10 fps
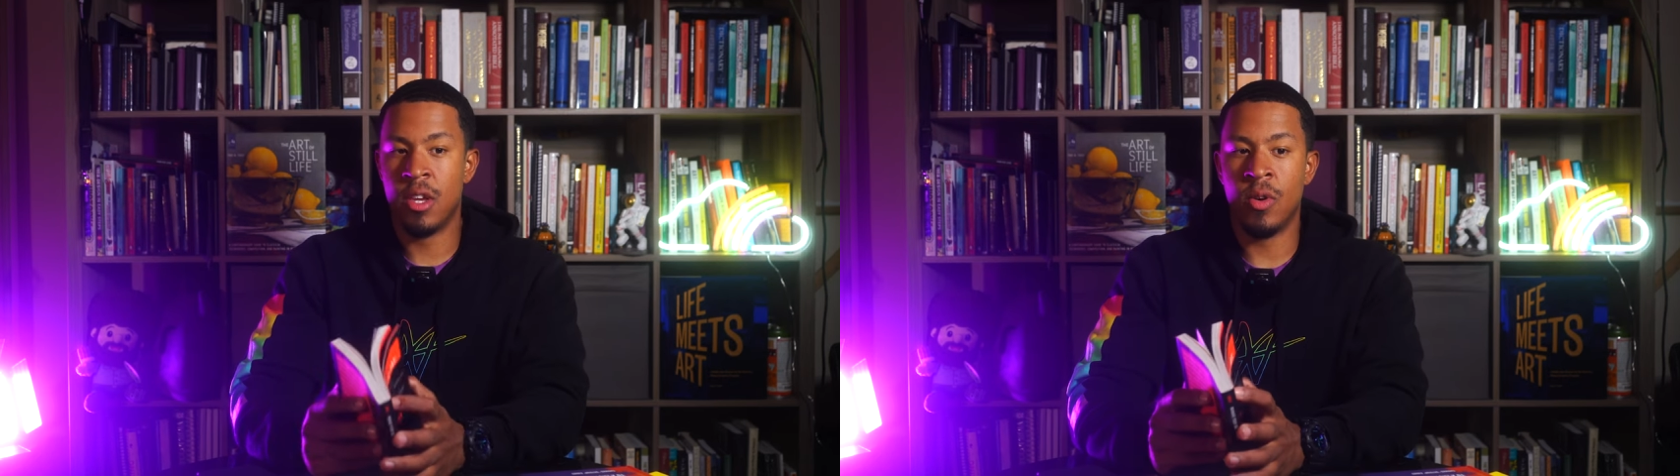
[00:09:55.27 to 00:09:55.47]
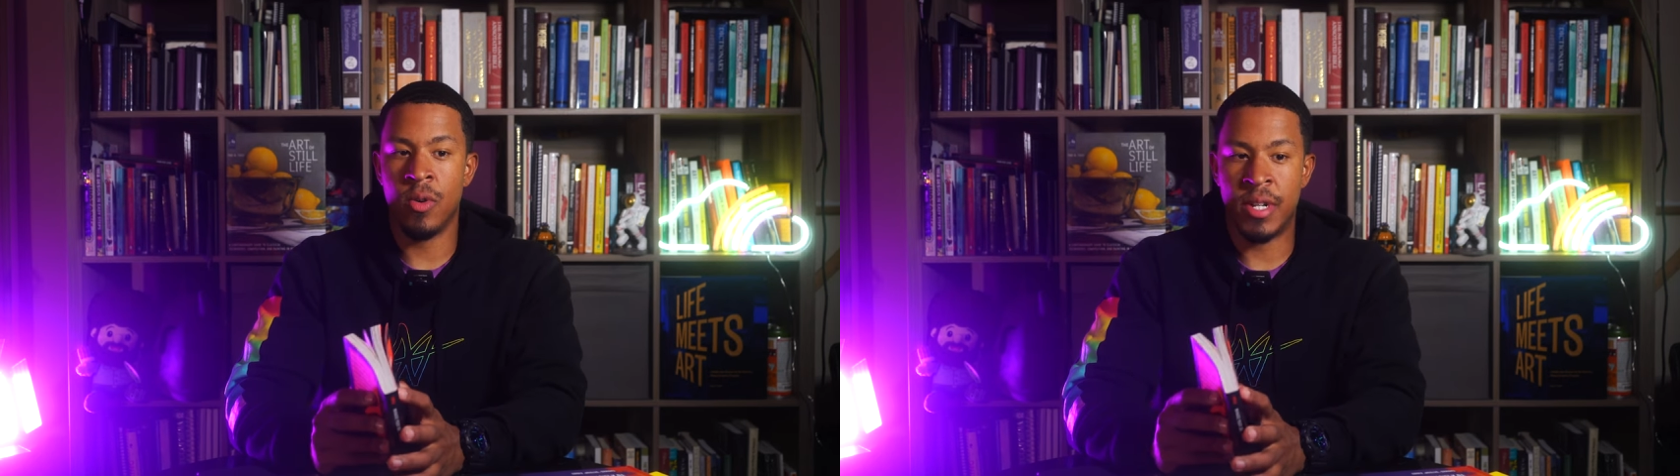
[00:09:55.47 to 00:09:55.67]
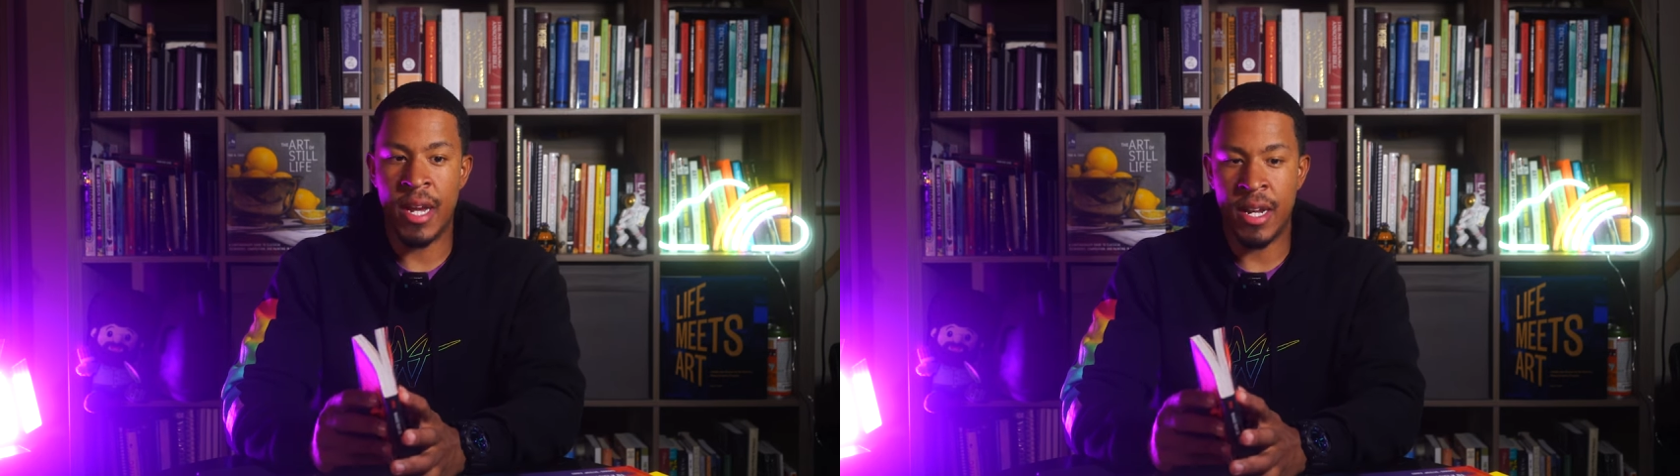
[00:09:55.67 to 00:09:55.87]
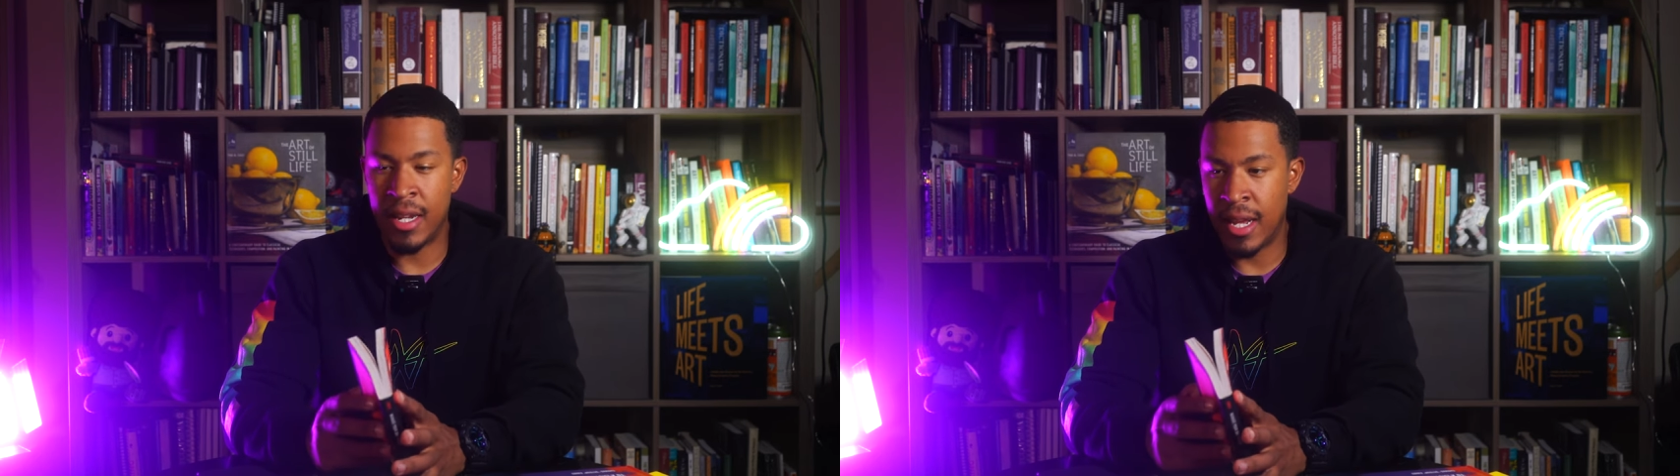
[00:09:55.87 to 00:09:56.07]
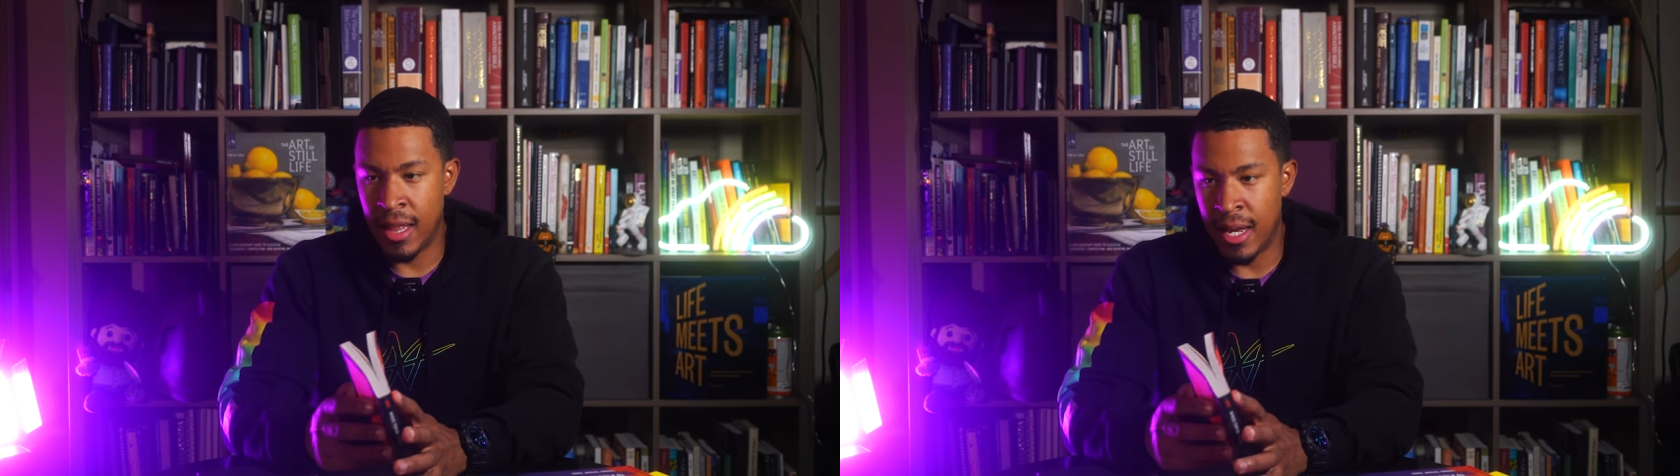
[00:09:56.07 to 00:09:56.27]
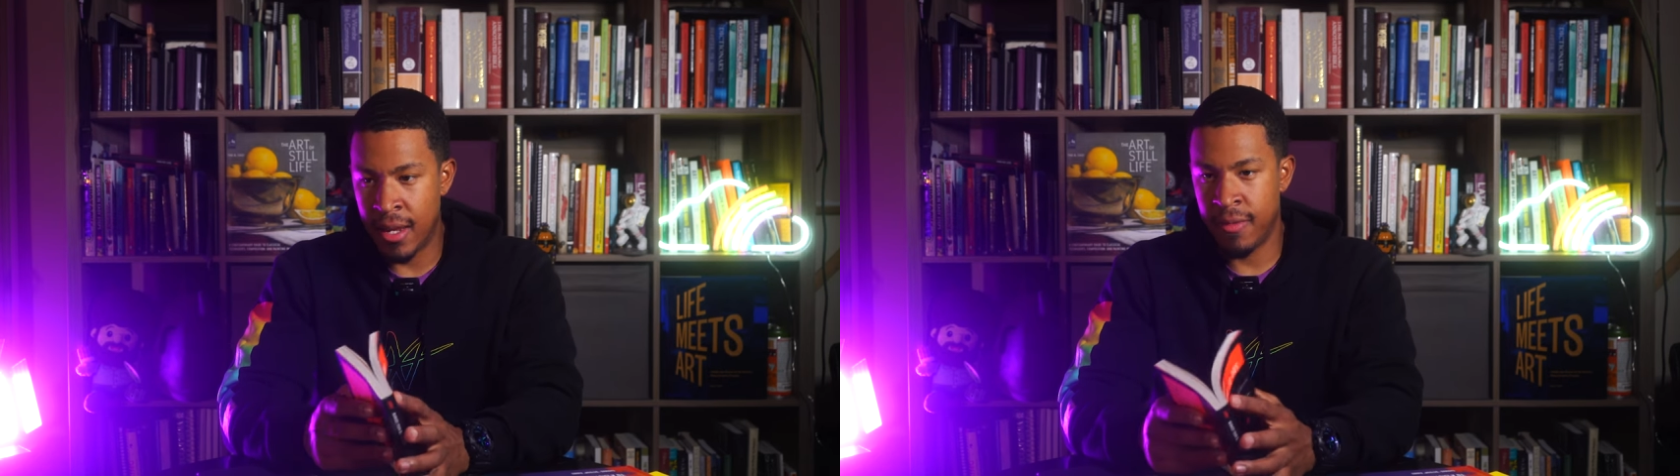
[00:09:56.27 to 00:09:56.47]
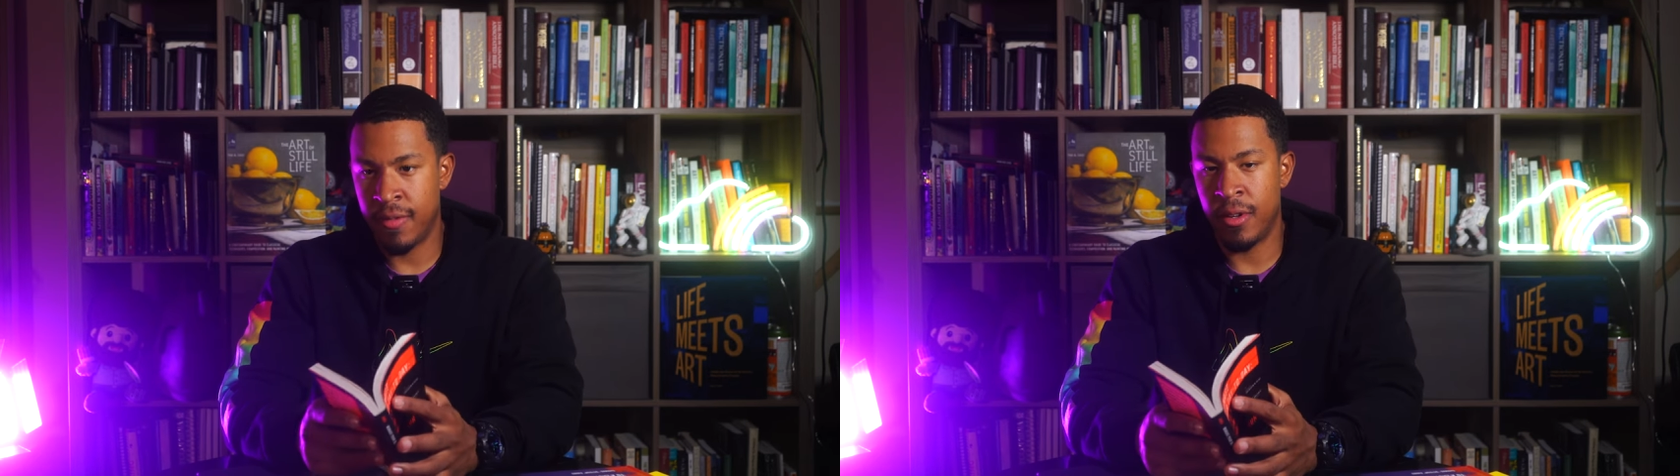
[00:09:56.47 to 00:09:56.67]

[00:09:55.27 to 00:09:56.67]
your day-to-day life,